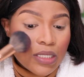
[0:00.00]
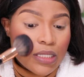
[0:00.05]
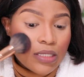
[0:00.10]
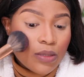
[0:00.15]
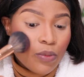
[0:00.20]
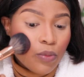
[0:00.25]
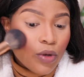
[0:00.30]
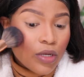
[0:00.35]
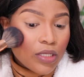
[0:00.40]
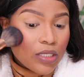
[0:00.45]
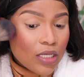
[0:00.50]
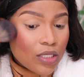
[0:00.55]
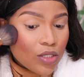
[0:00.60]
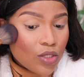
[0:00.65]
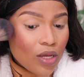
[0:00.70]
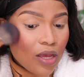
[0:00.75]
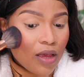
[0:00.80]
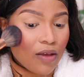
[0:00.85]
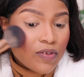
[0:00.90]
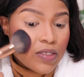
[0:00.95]
It's important
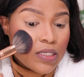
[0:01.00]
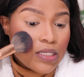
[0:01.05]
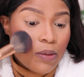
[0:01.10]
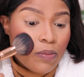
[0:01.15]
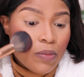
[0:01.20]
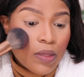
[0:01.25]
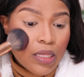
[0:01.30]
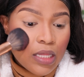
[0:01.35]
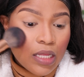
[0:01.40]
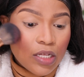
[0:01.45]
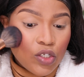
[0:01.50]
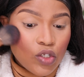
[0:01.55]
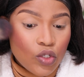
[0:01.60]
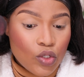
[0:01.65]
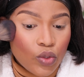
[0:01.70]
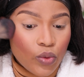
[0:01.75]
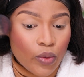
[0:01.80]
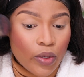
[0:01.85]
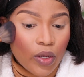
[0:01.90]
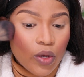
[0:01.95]
to have something that you're
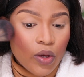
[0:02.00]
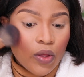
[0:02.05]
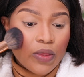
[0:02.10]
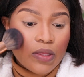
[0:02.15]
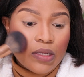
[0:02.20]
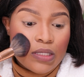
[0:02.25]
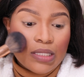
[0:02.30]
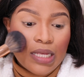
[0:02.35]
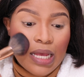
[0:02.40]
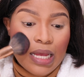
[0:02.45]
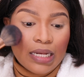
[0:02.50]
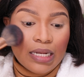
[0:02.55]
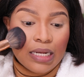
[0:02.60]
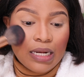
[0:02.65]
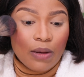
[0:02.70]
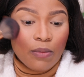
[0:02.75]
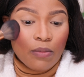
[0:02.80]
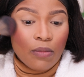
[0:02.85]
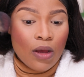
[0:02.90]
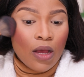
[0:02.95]
doing on the side, and
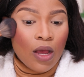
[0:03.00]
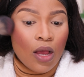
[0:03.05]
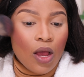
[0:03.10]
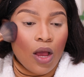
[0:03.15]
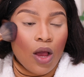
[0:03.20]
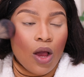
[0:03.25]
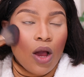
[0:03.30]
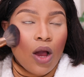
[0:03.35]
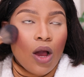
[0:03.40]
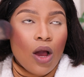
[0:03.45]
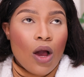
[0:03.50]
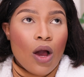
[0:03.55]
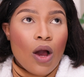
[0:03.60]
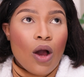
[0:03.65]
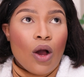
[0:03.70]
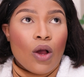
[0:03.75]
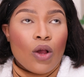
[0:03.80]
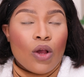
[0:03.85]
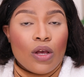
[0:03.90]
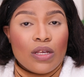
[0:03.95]
I'm
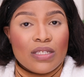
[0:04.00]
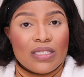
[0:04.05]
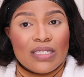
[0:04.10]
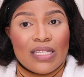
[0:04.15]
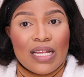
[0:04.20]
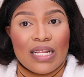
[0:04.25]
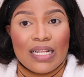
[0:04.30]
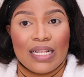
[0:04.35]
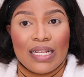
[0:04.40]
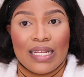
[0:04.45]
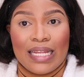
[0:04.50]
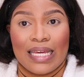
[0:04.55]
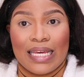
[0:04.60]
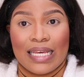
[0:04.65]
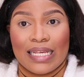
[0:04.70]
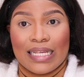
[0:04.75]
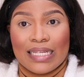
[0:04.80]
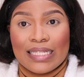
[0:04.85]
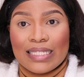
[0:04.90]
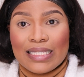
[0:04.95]

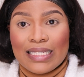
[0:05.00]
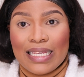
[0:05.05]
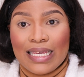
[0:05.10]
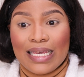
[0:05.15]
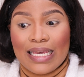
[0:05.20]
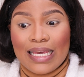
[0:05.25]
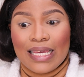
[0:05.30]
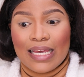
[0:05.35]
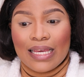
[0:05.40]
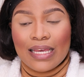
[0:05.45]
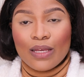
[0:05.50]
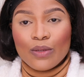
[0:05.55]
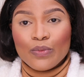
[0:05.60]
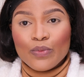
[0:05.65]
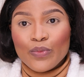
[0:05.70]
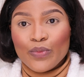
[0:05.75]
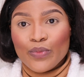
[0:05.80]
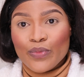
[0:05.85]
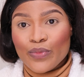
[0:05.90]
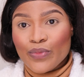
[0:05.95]
constantly seeking.
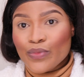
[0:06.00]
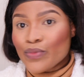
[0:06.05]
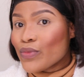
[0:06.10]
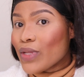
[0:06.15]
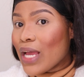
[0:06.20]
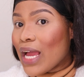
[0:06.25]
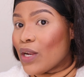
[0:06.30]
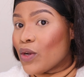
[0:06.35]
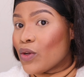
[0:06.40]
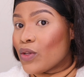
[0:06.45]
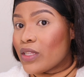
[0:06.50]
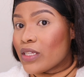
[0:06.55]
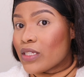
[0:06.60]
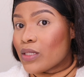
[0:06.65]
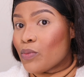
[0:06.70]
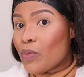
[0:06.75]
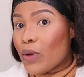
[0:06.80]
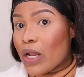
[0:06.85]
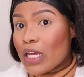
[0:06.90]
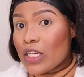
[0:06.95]
I know this
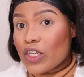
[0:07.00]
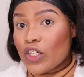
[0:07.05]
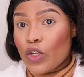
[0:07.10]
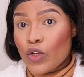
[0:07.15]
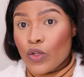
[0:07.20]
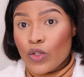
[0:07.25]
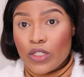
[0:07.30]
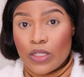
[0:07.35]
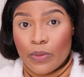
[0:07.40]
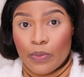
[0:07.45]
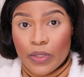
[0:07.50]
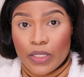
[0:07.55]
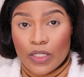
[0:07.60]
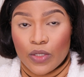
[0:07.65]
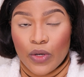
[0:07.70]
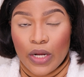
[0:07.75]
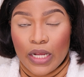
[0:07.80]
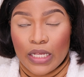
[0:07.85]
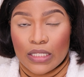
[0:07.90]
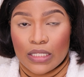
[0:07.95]
blush looks a bit
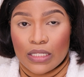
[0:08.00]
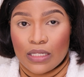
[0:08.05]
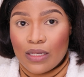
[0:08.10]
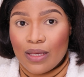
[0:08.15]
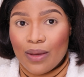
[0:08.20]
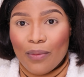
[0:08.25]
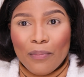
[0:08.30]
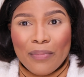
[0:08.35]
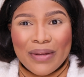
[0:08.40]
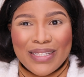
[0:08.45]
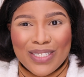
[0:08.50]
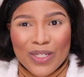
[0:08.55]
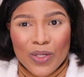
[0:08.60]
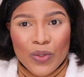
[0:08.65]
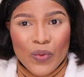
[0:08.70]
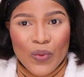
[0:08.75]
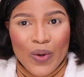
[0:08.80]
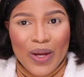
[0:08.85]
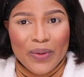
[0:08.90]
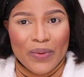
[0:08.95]
crazy, but
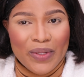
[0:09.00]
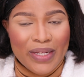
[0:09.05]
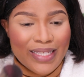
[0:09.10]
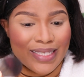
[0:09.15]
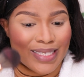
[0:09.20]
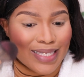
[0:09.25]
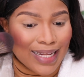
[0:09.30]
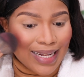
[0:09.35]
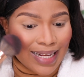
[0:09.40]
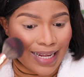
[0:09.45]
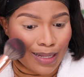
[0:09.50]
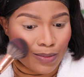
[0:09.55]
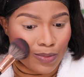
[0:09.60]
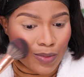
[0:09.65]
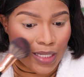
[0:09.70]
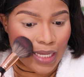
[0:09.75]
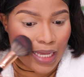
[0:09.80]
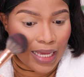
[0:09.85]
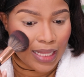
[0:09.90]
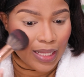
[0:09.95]
don't worry, it's gonna come
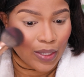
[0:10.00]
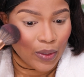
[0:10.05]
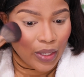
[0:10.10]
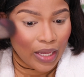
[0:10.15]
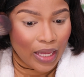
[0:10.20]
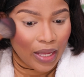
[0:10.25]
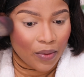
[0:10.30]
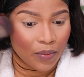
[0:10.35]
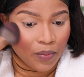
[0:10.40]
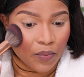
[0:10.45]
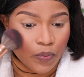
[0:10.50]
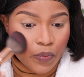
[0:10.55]
together, okay?